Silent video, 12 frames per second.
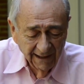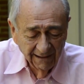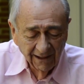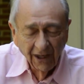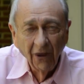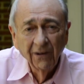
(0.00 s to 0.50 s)

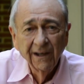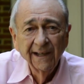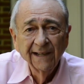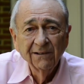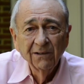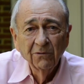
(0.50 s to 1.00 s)
loaded
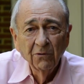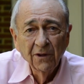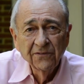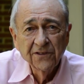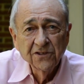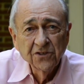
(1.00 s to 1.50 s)
it
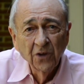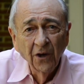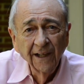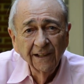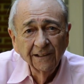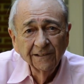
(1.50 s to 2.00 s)
with the
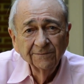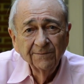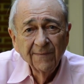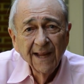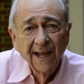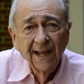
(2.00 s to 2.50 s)
soil,
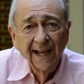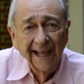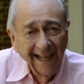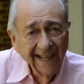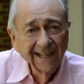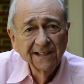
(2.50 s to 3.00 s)

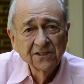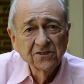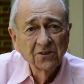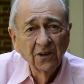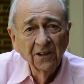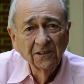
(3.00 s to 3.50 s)
heated the
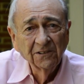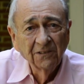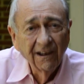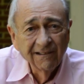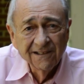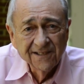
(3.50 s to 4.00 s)
soil to
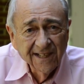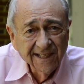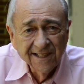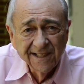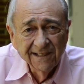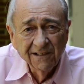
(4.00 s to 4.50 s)

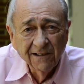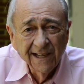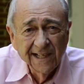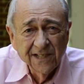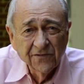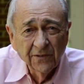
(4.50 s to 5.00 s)
160
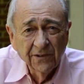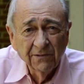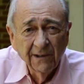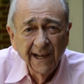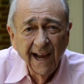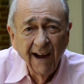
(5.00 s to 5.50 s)
degrees for
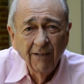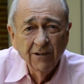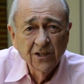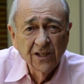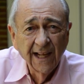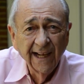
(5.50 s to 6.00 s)
3
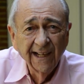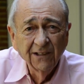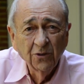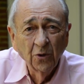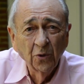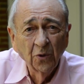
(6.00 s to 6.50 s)
hours, let
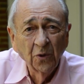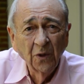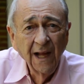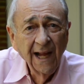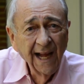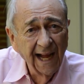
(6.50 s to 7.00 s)
it cool,
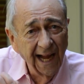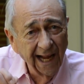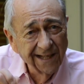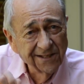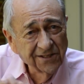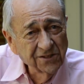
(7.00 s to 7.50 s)

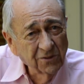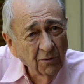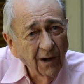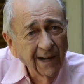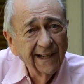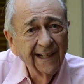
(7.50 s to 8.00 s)
and
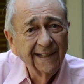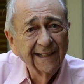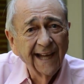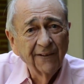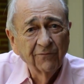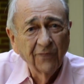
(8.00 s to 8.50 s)
squirted in
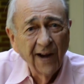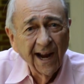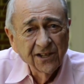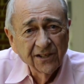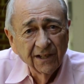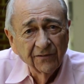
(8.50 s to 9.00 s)
that
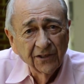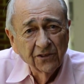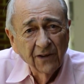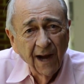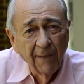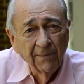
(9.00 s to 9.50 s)
fraction of a
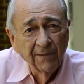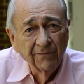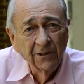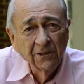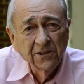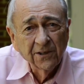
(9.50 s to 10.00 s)
drop of
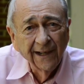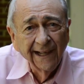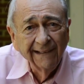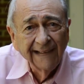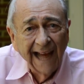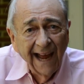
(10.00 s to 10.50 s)

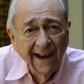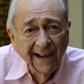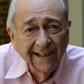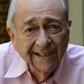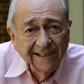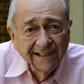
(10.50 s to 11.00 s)
nutrient,
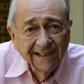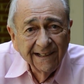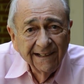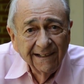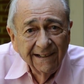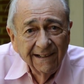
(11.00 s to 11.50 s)
and
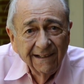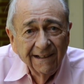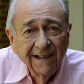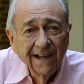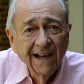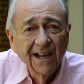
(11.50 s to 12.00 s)

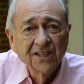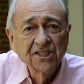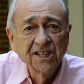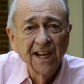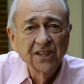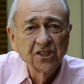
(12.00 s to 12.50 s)

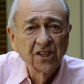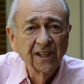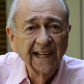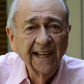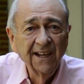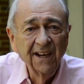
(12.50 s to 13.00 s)

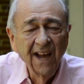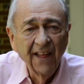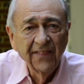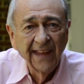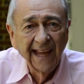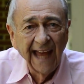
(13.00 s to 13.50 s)
essentially
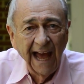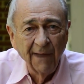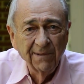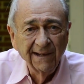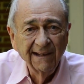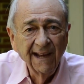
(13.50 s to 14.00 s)
nothing
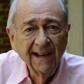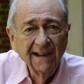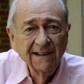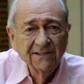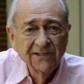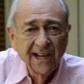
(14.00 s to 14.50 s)
happened.
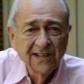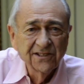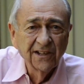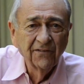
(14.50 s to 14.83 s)
Just